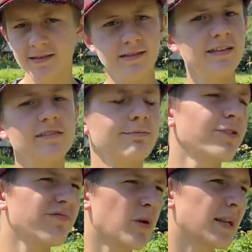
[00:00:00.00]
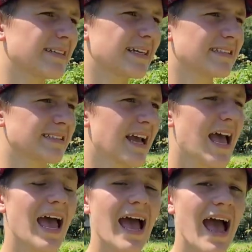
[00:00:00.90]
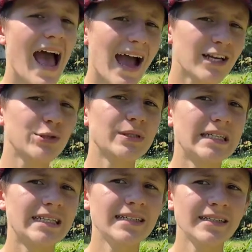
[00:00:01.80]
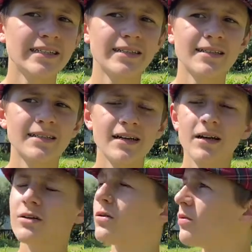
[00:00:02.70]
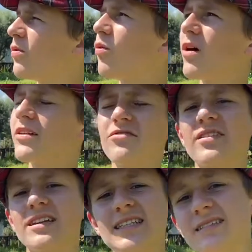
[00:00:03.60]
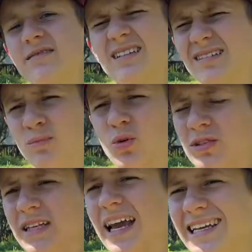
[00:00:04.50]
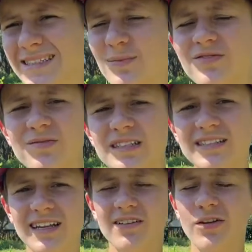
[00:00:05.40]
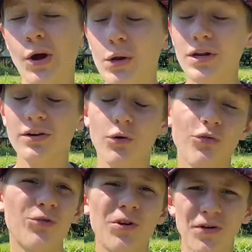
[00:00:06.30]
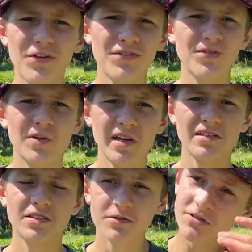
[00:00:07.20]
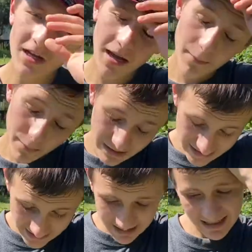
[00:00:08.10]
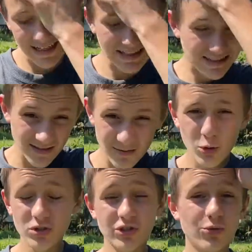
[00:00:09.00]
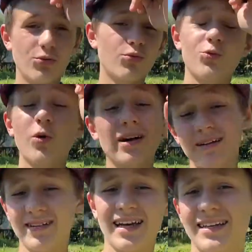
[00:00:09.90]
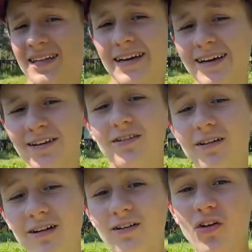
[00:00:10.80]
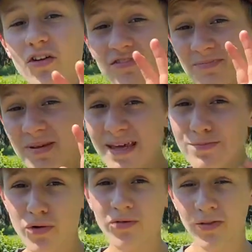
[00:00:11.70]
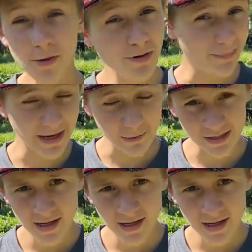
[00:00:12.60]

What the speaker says: This movement is actually one of the more scarce movements that not an awful lot of snakes use, but it is also one that not a lot of people know about.